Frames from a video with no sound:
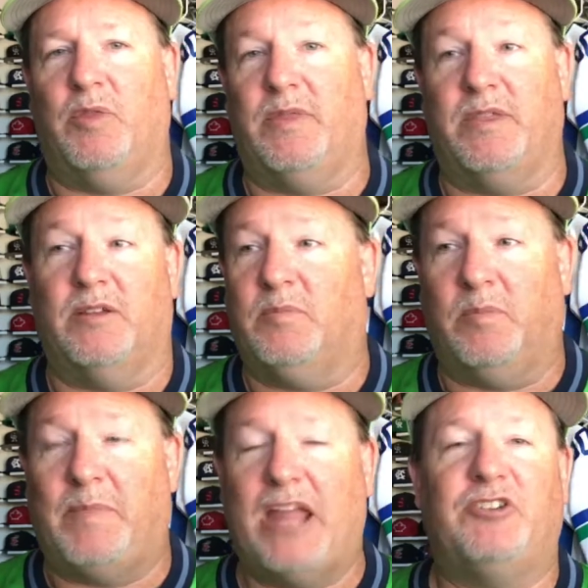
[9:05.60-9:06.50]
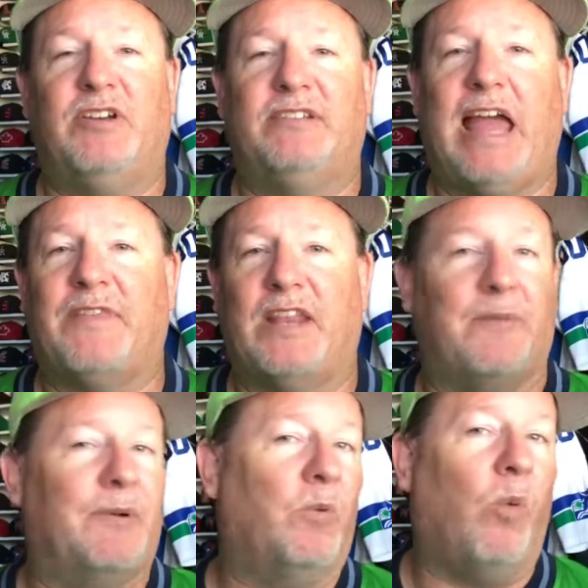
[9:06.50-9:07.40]
the Patriots hat that I
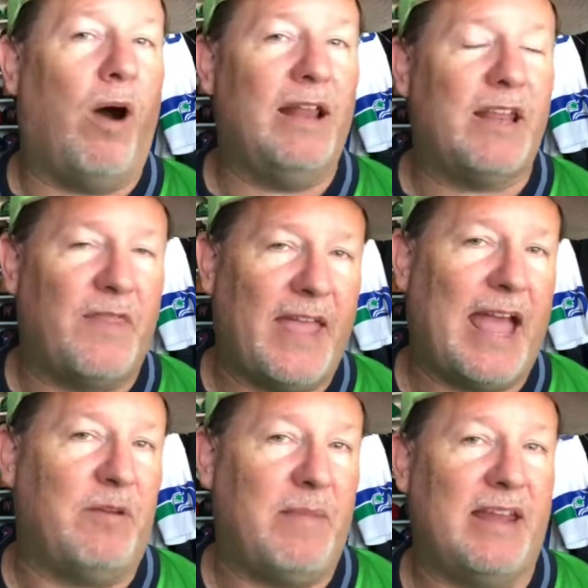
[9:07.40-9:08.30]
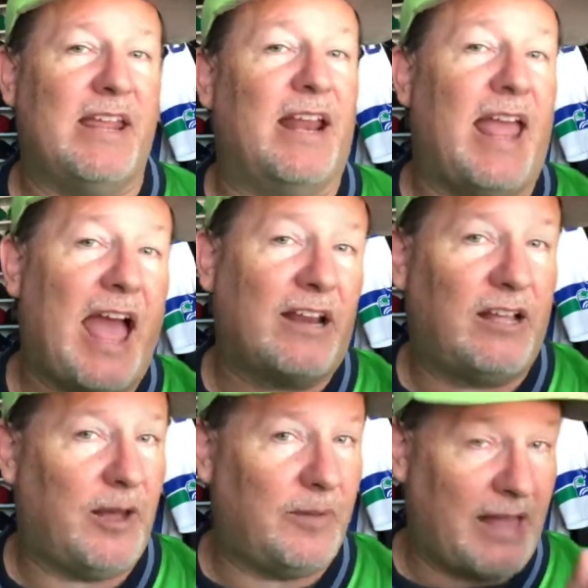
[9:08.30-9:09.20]
would want, they haven't made yet. Hat
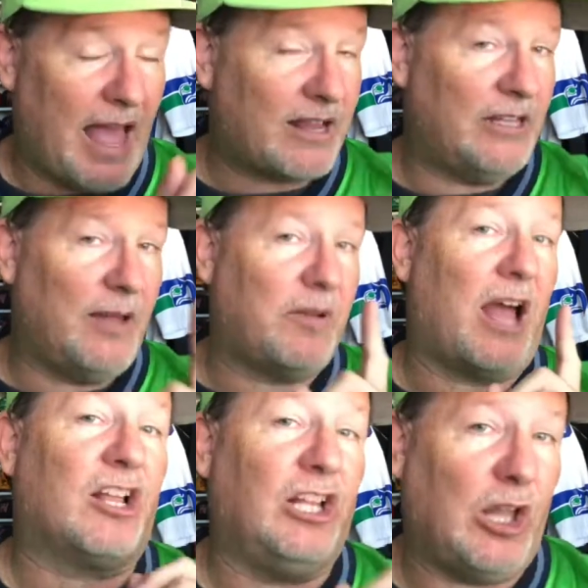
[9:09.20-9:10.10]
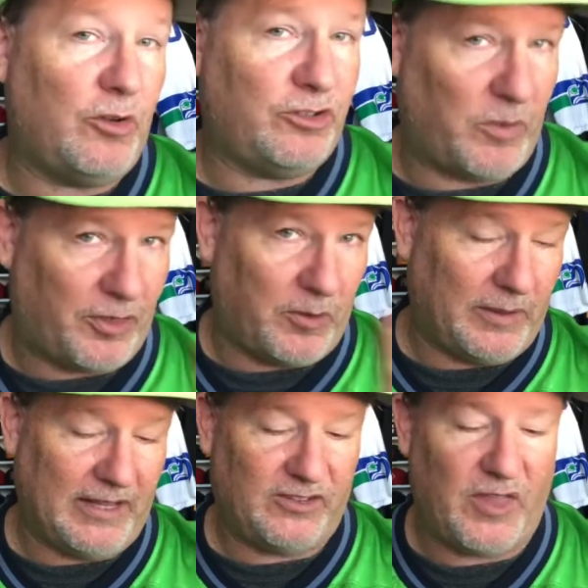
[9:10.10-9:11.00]
Club got close with the
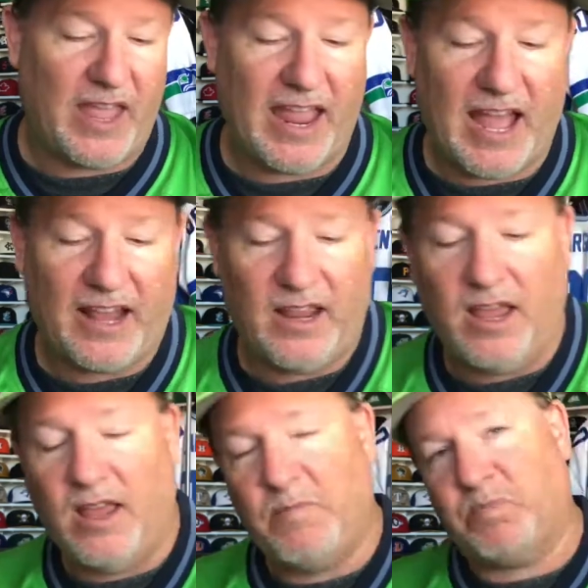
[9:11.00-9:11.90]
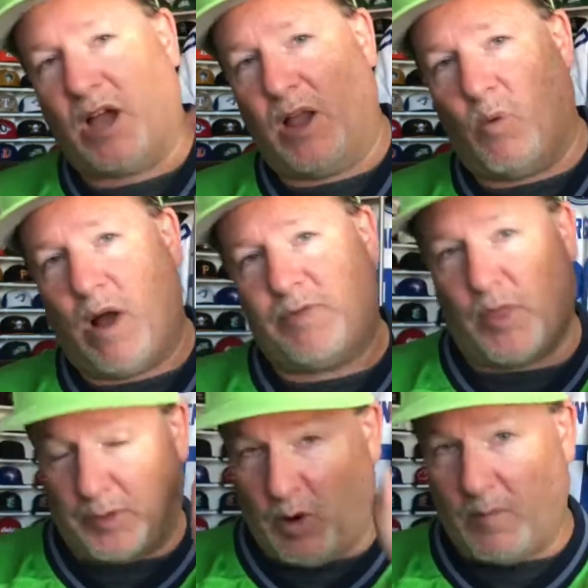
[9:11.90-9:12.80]
release they had. I want the
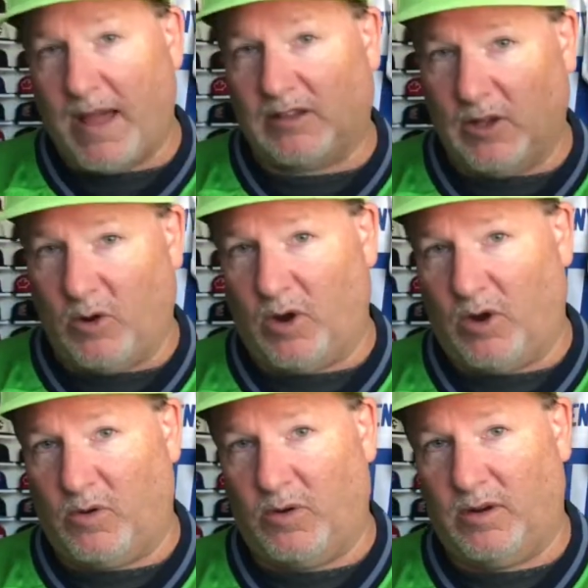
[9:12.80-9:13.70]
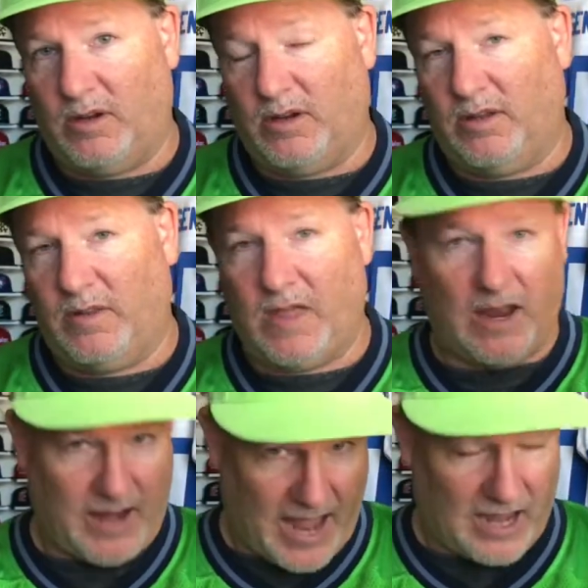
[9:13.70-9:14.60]
throwback logo
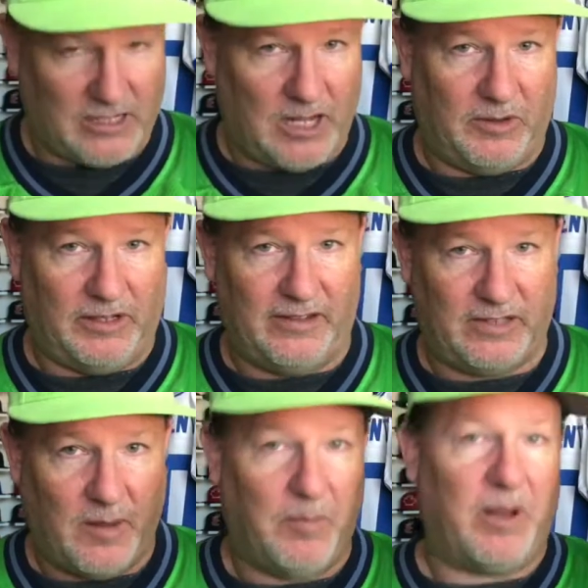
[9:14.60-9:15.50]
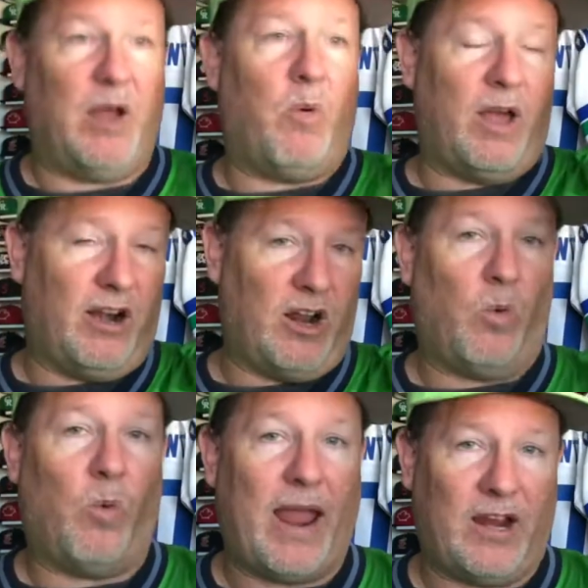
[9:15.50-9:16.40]
that Hat Club released, but I want it on a
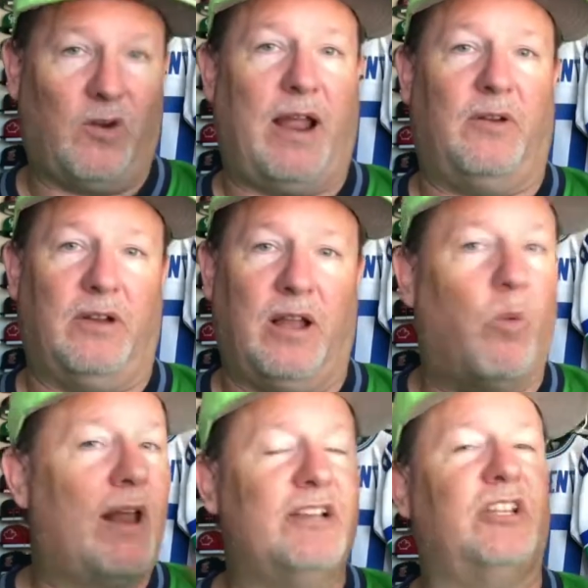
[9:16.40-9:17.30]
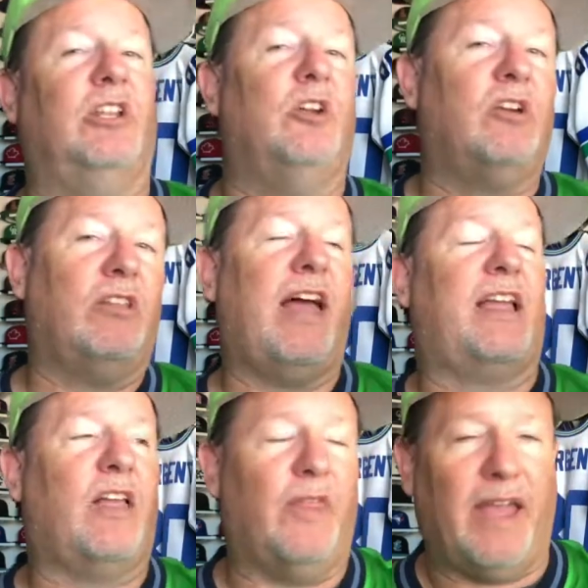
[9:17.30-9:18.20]
white crown. I want it to look
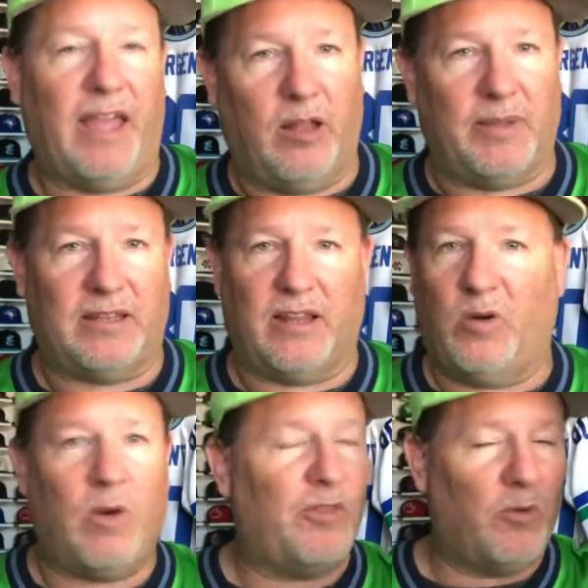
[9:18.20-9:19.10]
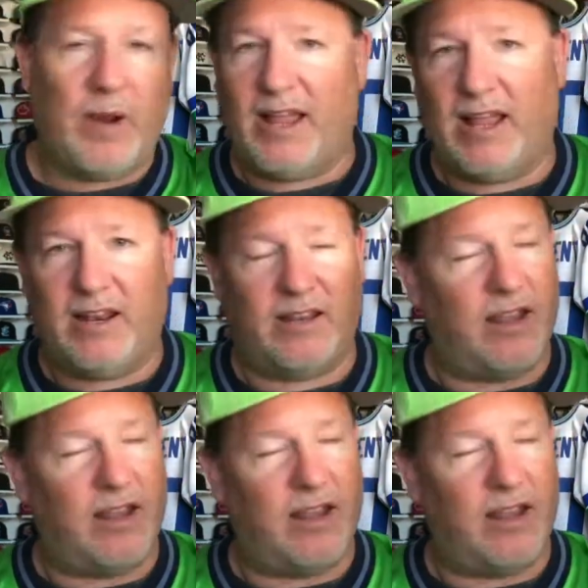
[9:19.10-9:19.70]
like the helmet. I don't want the red